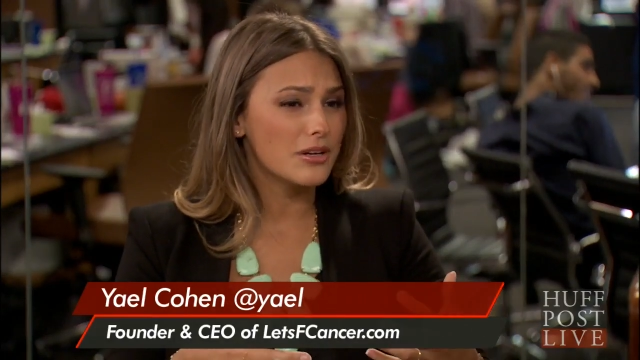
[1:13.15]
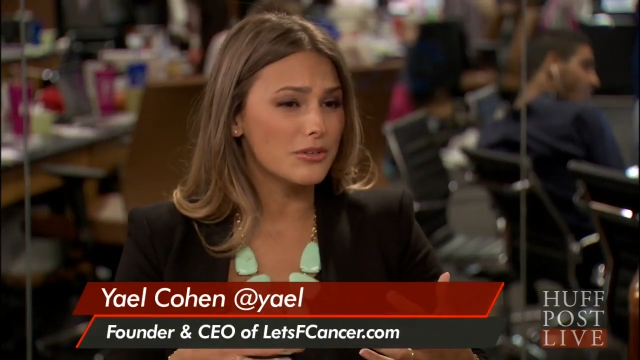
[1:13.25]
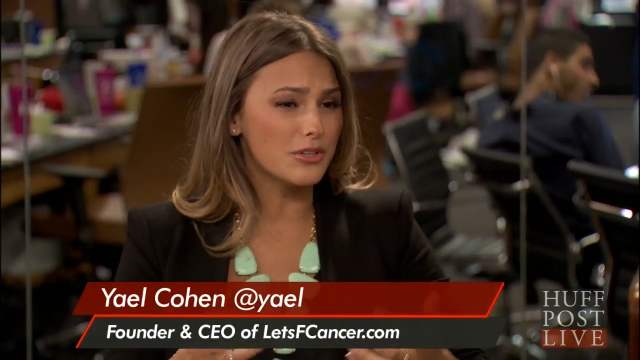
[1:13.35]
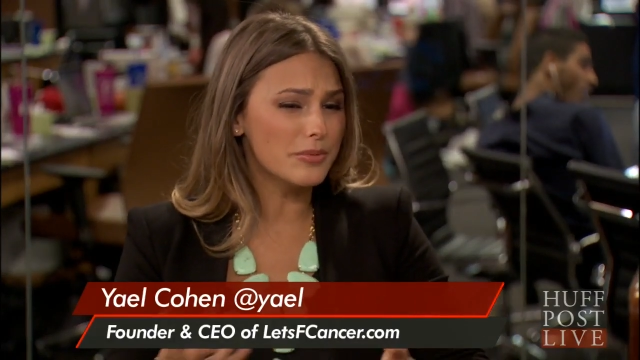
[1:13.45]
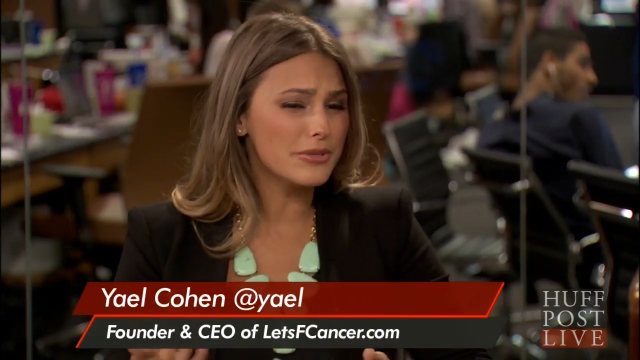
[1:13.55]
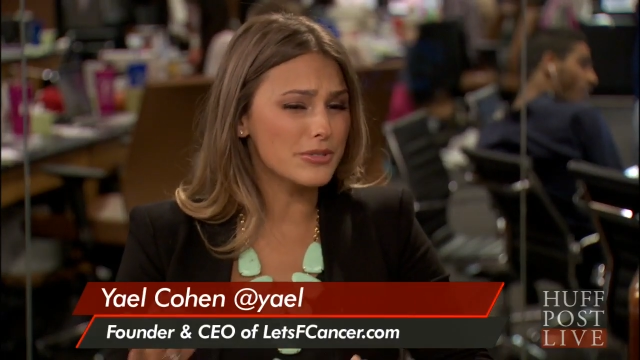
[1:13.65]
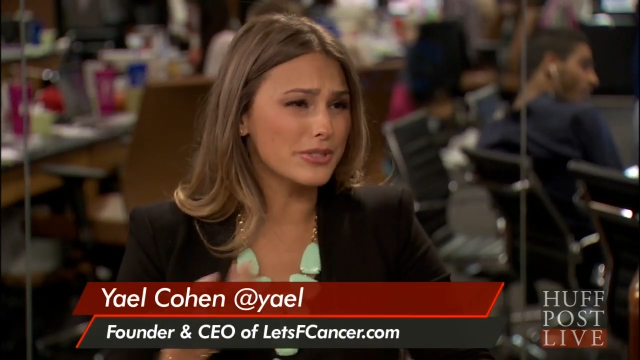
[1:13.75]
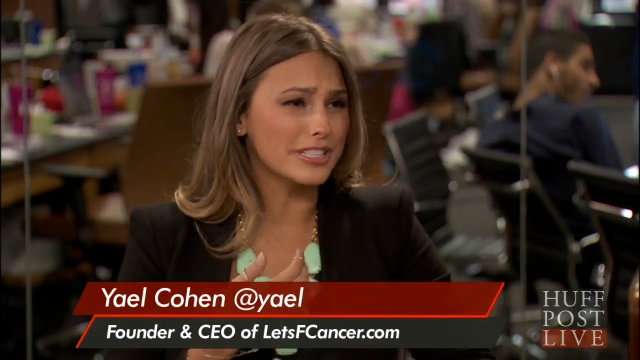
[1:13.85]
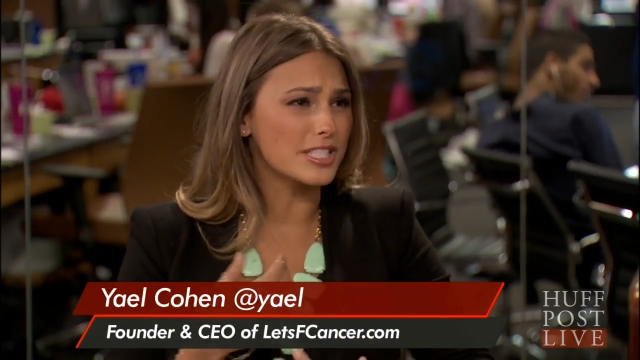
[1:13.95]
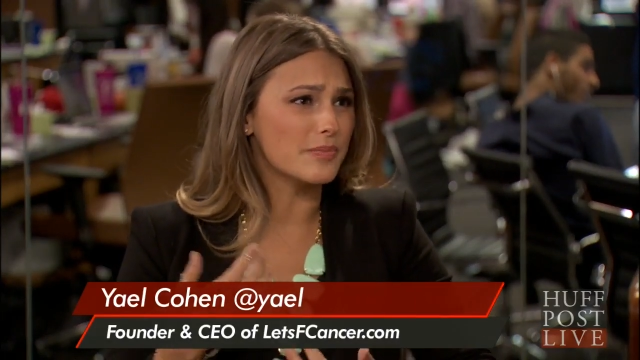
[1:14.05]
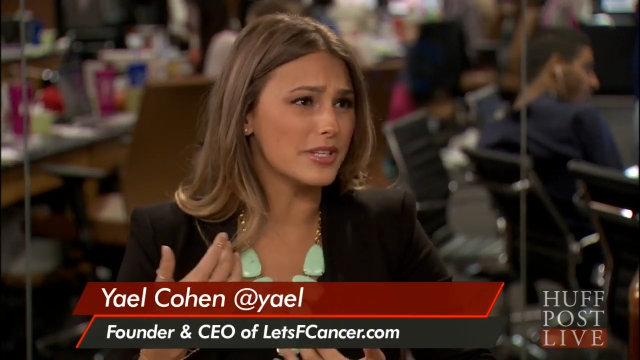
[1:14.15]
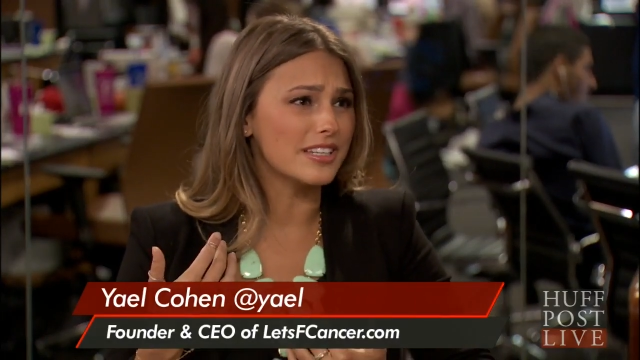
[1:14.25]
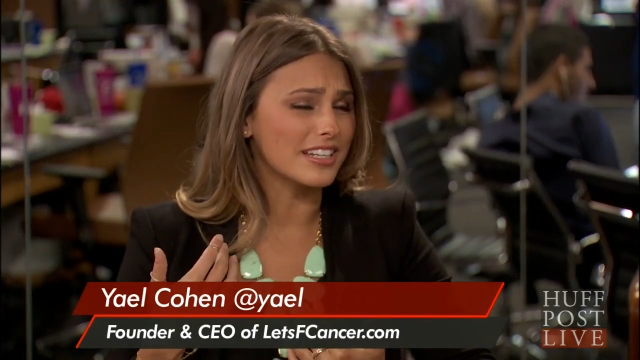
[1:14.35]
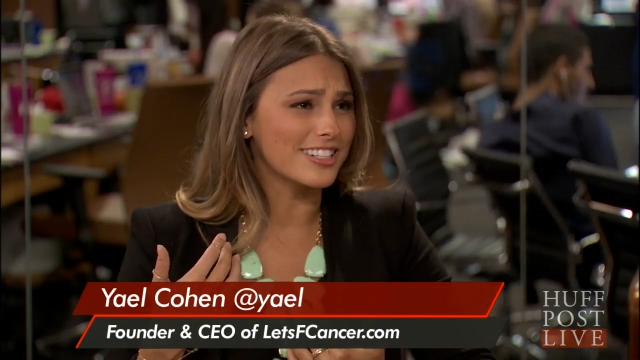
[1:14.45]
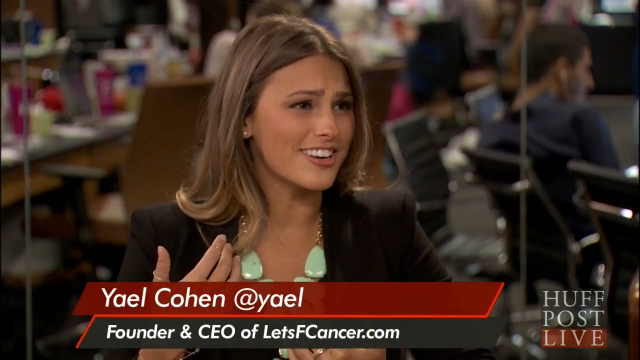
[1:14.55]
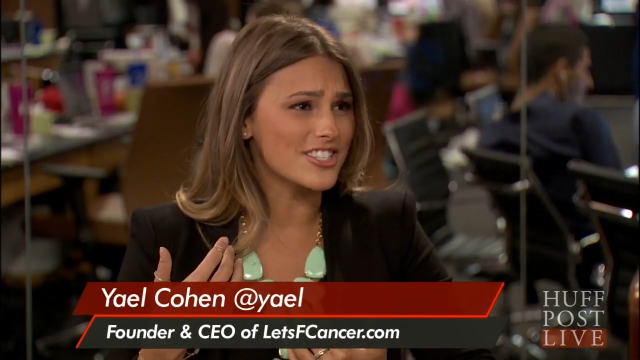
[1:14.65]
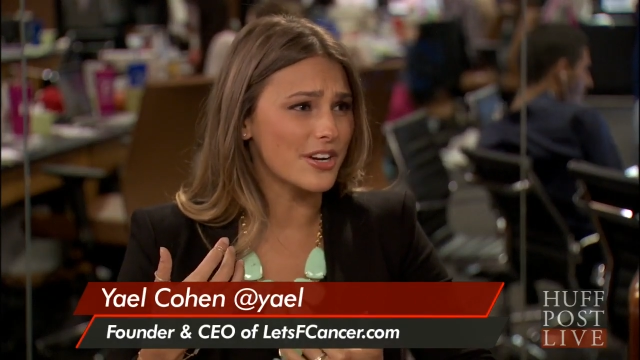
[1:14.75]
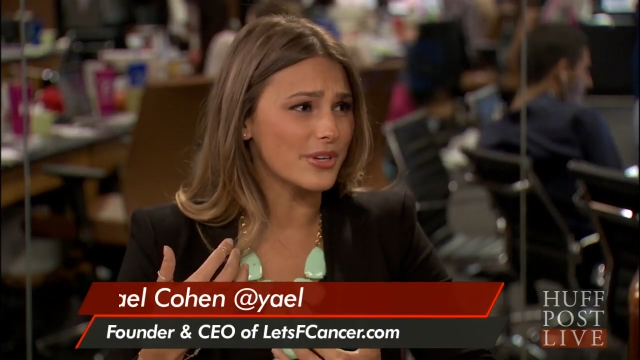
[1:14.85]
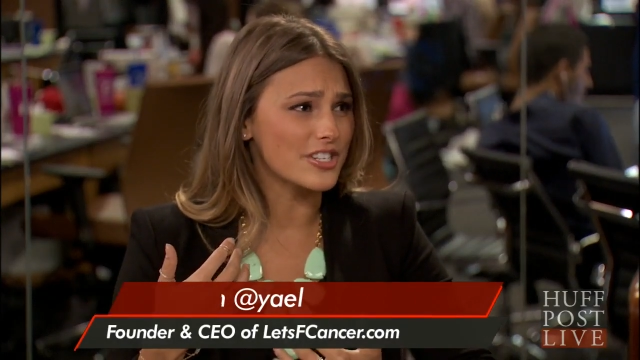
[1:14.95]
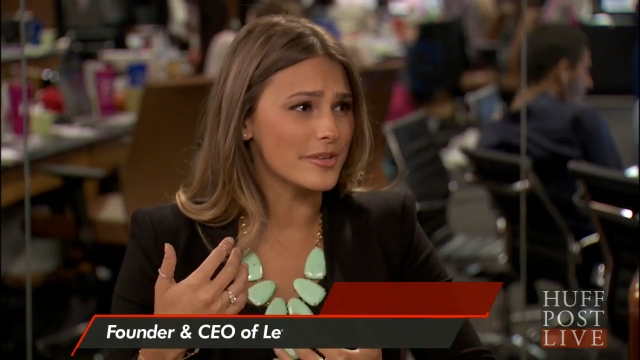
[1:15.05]
nobody was really speaking to our
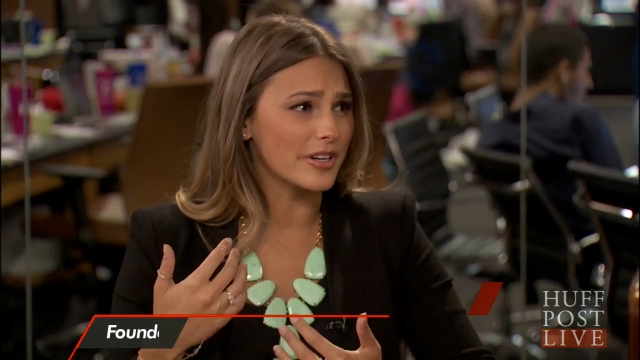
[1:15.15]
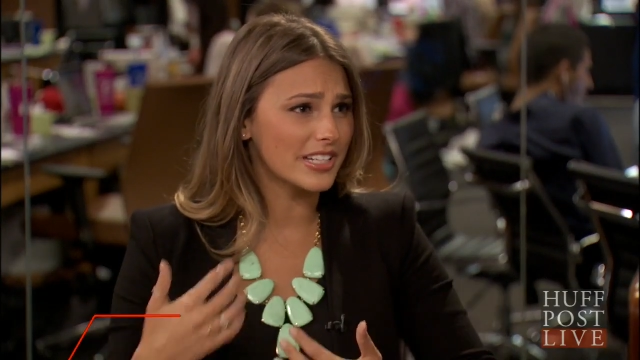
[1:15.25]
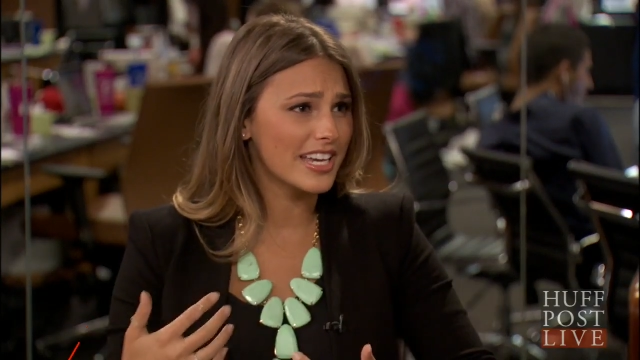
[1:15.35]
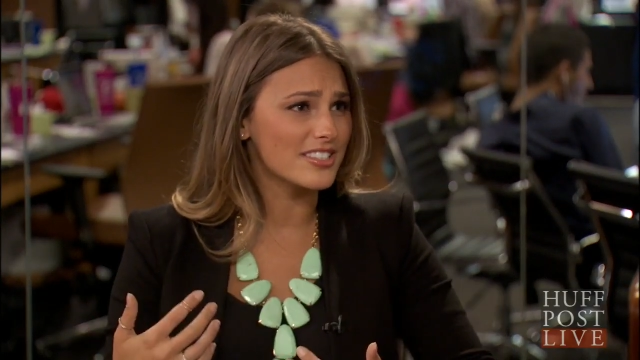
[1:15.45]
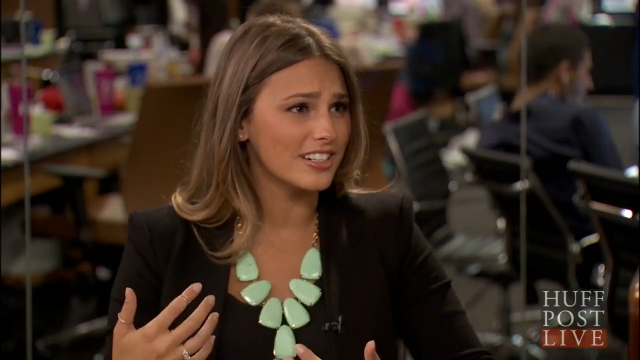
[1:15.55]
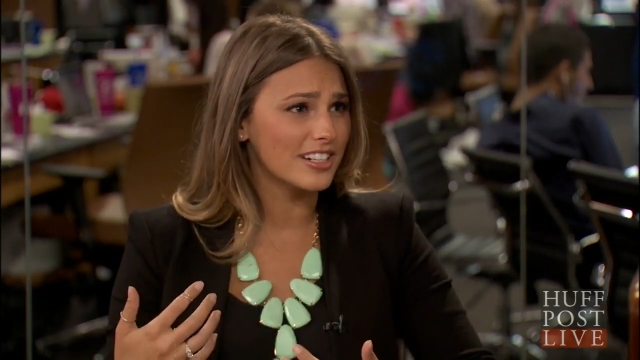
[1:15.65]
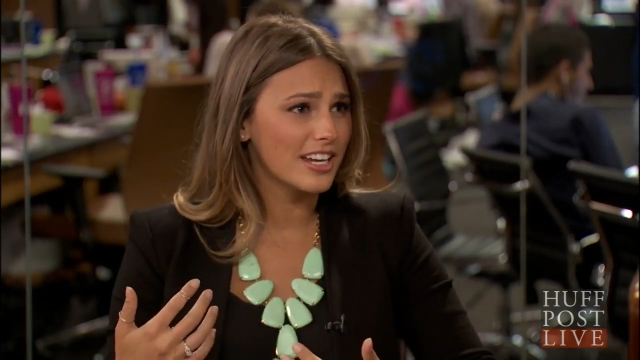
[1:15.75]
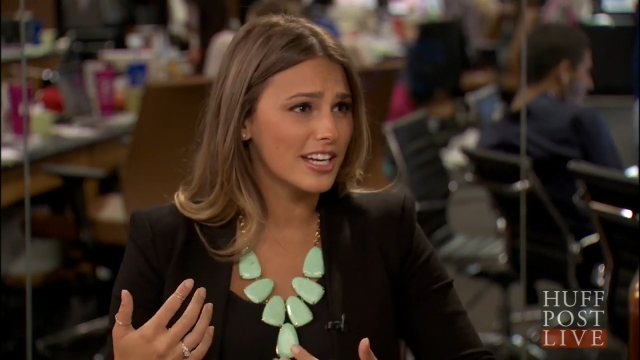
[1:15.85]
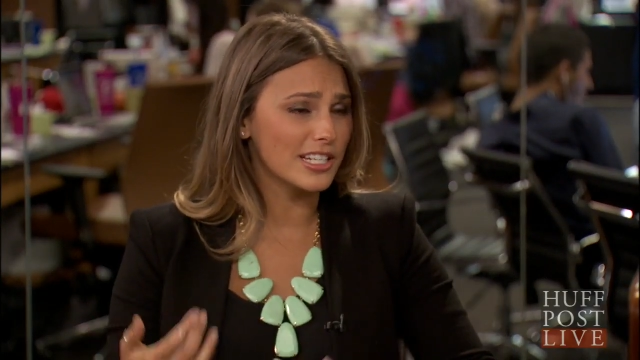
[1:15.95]
generation about cancer